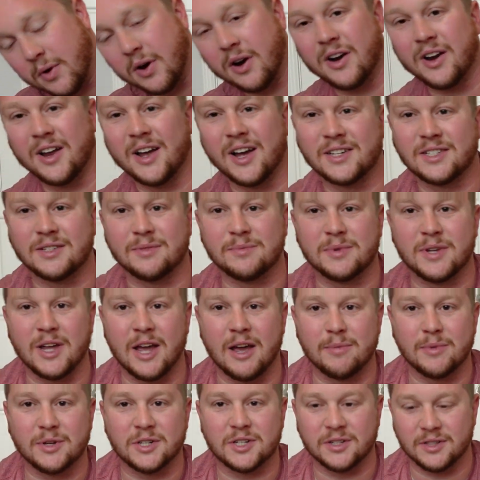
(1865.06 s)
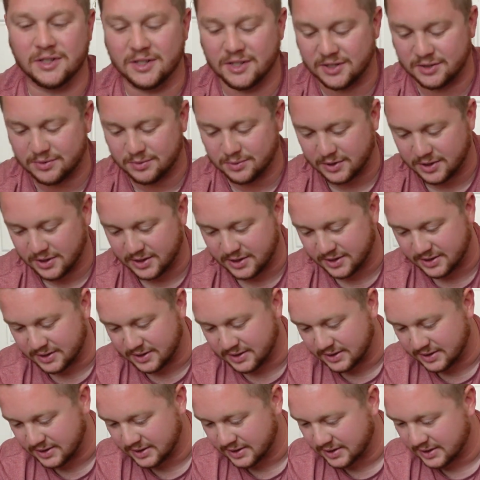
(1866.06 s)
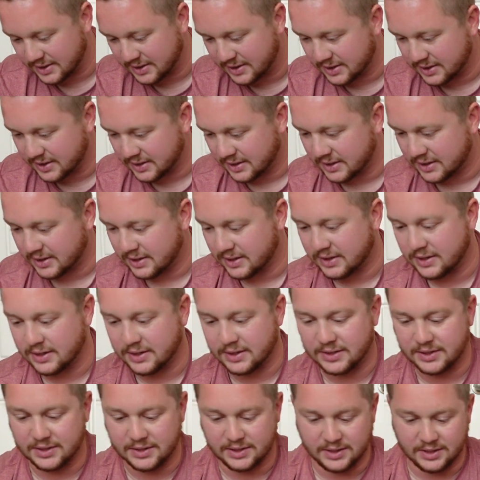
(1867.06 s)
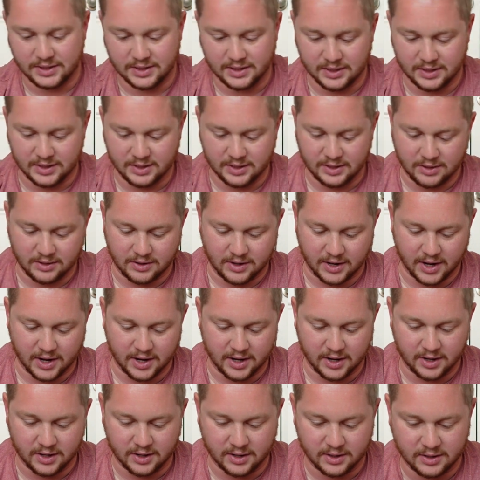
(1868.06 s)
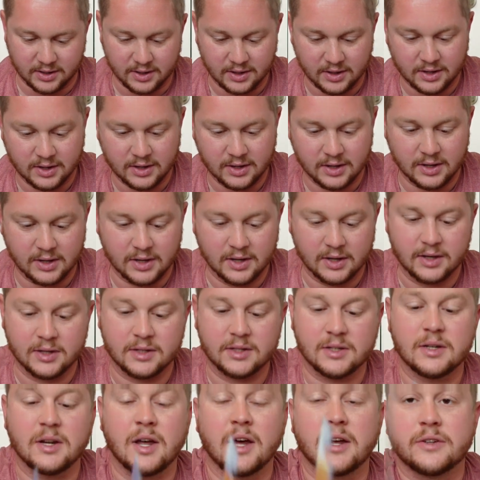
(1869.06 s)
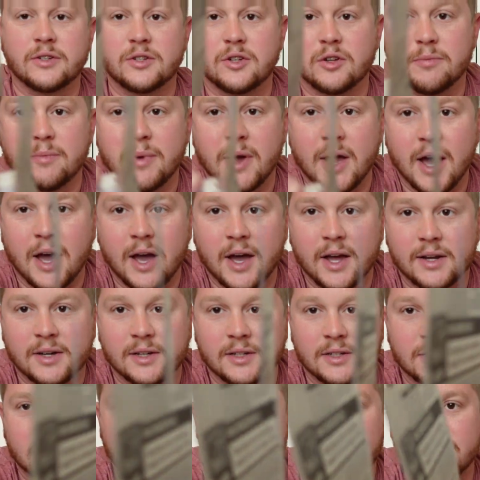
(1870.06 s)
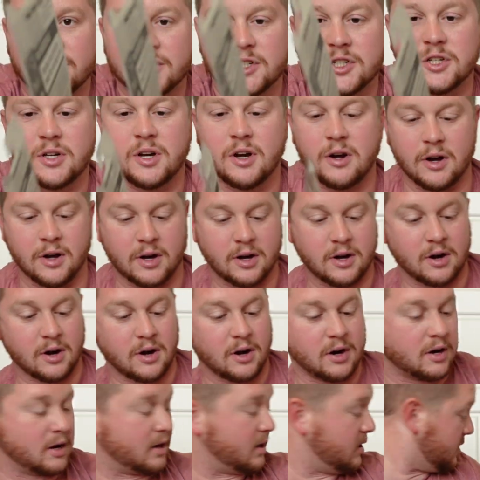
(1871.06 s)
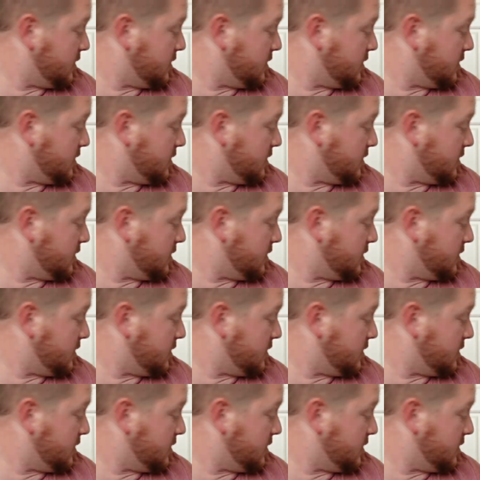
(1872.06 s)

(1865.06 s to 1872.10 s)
already got some damage in this one. Let's see, okay. It's not too bad. It's kind of a generic car.